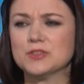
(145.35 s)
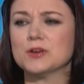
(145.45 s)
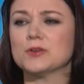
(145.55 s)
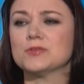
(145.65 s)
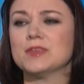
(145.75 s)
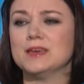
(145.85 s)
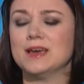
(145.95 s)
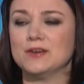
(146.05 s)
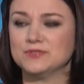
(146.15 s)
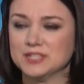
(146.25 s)
they
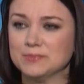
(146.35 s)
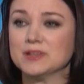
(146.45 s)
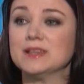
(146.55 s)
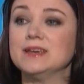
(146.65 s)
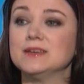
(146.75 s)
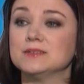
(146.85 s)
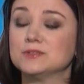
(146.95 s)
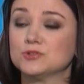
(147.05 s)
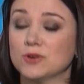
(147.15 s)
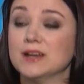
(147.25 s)
have typically
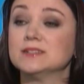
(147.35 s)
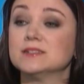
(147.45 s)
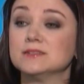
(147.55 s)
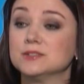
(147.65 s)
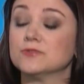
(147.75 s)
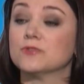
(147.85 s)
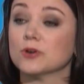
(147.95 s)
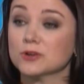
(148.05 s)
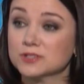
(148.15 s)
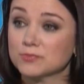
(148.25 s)
tried to
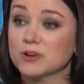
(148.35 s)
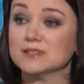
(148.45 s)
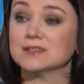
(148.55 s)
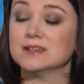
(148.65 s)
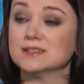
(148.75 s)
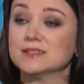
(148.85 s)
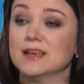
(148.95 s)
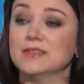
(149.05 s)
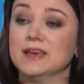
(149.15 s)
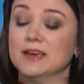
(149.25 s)
defer to presidents,
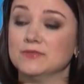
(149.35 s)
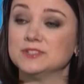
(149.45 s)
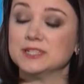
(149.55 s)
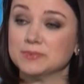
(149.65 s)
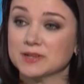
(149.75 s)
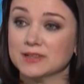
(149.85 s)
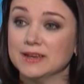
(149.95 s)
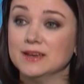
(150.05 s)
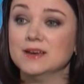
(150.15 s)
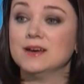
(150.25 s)
and they have
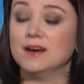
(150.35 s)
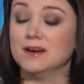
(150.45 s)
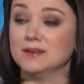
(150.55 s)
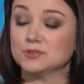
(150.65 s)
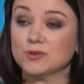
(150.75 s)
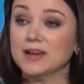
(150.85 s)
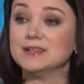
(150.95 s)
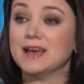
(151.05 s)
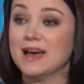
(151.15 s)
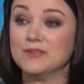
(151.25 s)
typically tried
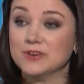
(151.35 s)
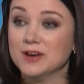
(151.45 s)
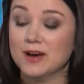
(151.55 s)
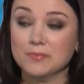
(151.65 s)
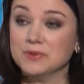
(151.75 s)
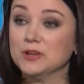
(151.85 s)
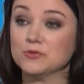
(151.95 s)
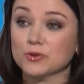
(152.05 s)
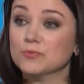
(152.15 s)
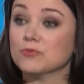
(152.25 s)
to have a big
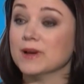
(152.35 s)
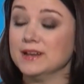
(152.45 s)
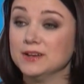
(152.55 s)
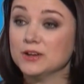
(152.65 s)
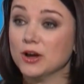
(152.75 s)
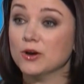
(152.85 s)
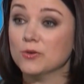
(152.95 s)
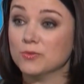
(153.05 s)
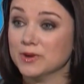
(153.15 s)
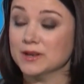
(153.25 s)
group ready to go
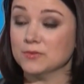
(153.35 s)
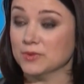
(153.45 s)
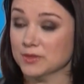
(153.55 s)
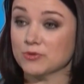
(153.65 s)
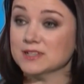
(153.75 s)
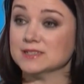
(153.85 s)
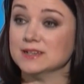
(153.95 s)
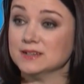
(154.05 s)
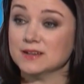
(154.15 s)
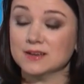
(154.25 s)
when the
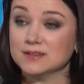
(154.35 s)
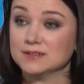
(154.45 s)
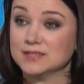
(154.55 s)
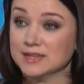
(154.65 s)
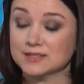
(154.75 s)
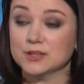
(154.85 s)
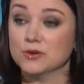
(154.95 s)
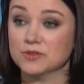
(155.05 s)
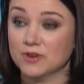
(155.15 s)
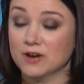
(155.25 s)
president takes the
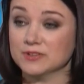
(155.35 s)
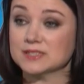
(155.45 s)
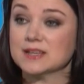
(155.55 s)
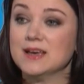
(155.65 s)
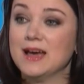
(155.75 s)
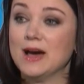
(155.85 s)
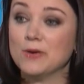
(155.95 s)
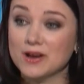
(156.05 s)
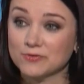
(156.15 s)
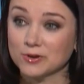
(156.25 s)
oath of office.
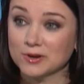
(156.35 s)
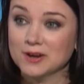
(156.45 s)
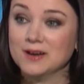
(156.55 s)
However,